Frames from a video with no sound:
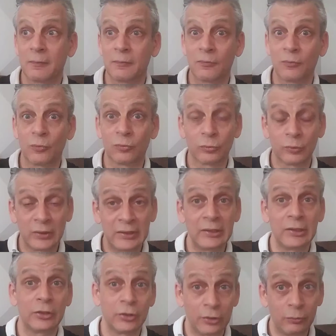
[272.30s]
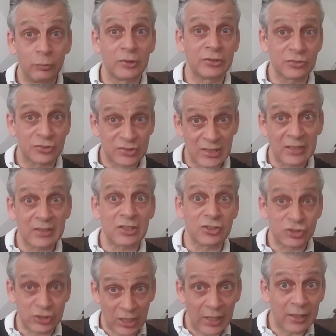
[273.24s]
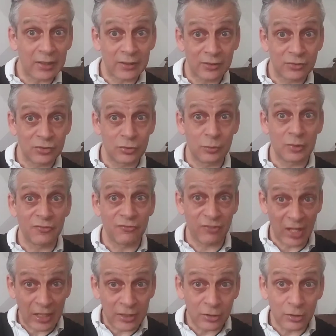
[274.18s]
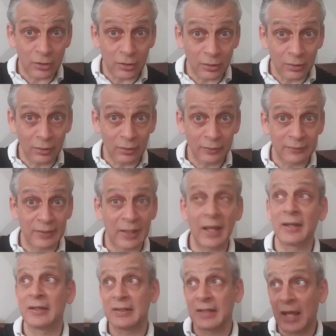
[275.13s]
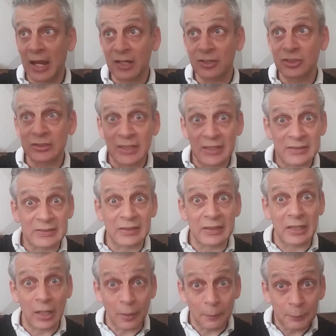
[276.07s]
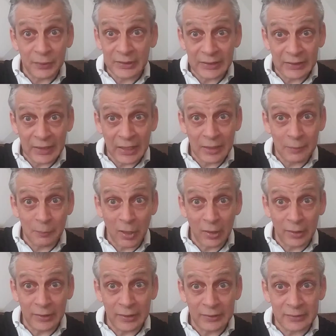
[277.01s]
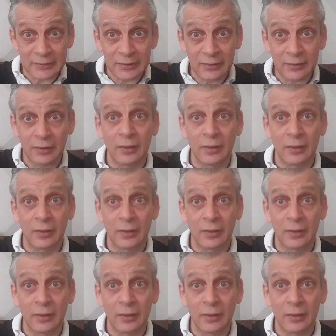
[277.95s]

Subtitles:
really good when you send a check to a vendor that it actually has a company name on it.